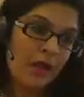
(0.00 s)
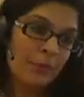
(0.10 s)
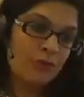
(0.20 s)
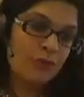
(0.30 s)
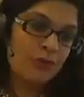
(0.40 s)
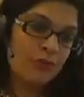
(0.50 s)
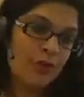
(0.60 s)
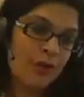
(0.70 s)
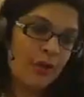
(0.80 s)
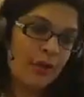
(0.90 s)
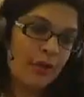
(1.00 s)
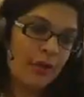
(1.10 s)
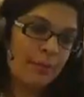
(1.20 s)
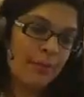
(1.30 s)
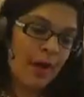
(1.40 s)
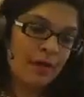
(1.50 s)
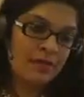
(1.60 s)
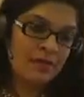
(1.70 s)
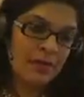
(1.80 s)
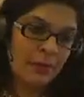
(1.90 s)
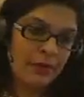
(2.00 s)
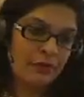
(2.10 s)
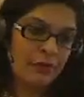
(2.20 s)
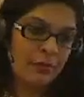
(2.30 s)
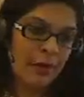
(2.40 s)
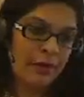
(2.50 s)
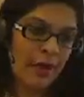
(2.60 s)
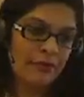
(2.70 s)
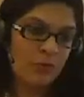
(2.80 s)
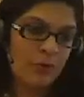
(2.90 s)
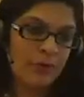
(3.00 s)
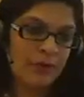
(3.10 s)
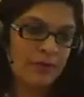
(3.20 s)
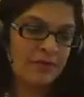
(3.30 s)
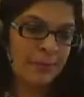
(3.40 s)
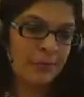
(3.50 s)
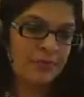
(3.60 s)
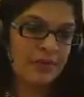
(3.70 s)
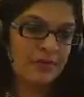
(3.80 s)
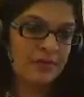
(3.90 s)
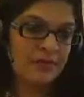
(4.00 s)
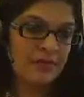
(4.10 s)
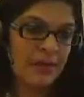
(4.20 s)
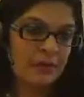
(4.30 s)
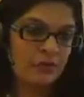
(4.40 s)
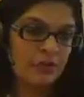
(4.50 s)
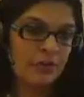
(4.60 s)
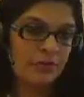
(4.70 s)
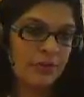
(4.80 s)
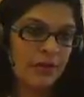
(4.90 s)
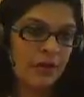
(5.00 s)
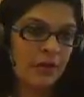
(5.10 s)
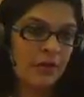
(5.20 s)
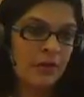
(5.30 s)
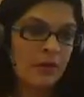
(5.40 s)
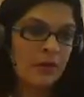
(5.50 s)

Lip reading: Patricia asks a question about, have you got any support centers in Nigeria?